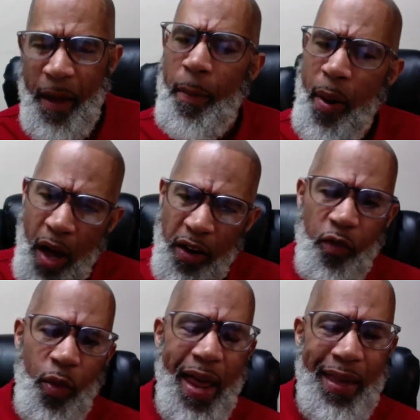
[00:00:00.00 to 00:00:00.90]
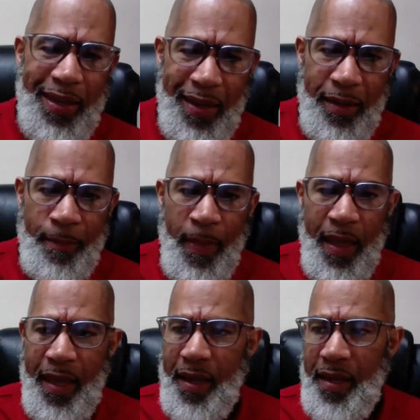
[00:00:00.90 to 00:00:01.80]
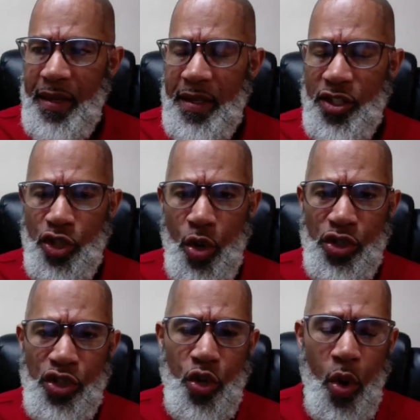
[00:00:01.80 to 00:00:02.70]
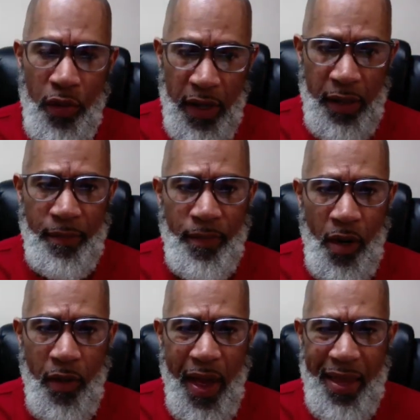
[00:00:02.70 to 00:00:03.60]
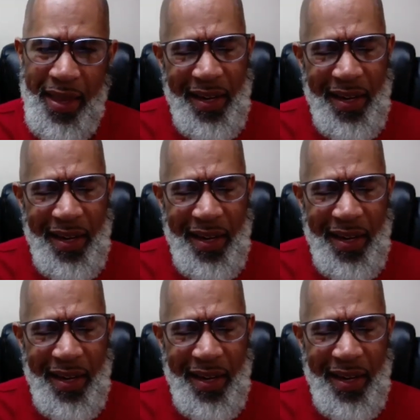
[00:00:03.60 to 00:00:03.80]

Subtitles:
Part of what I get is your story, all right?